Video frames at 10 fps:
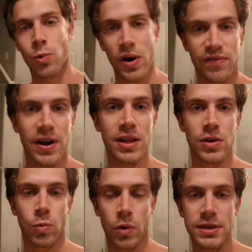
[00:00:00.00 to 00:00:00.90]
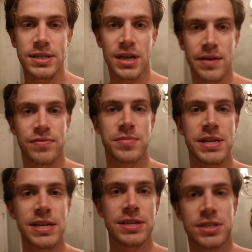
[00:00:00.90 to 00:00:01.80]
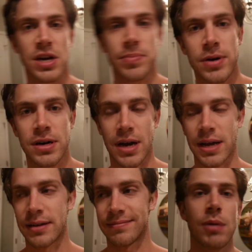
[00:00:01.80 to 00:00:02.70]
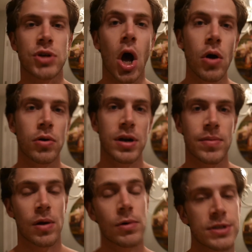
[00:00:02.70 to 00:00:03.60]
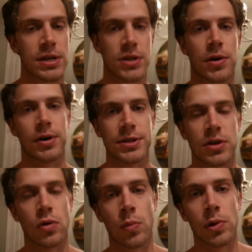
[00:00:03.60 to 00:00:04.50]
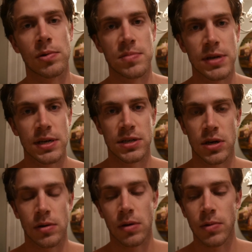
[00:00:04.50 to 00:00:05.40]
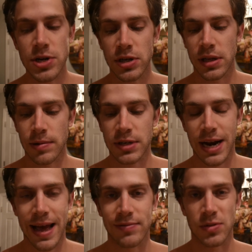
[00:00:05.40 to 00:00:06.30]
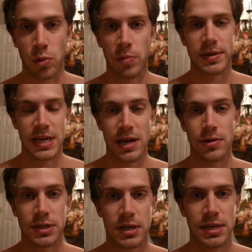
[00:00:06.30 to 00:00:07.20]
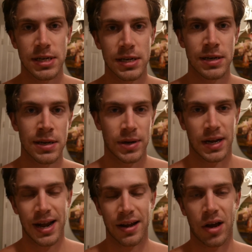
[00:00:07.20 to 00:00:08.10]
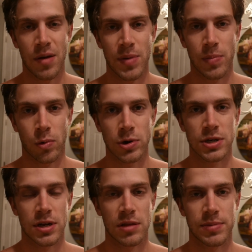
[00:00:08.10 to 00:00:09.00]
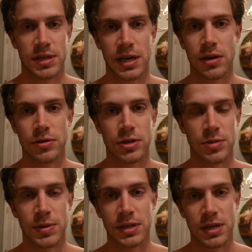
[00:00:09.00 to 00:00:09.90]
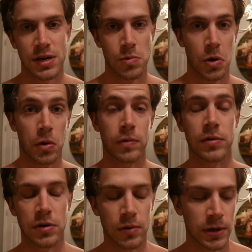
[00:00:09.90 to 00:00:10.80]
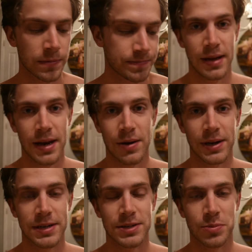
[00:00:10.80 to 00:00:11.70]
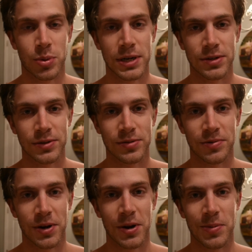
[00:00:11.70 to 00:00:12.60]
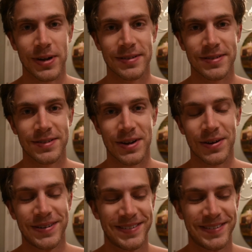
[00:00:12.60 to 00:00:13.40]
when it finally was time for me to eat supper, I was hungry, but I wasn't as hungry as I normally would be. So originally I was going to have some more potatoes than I did, but I kind of cut my portion on the potatoes just because I didn't want to overdo it. And now I get to eat some pretzels before I go to bed. So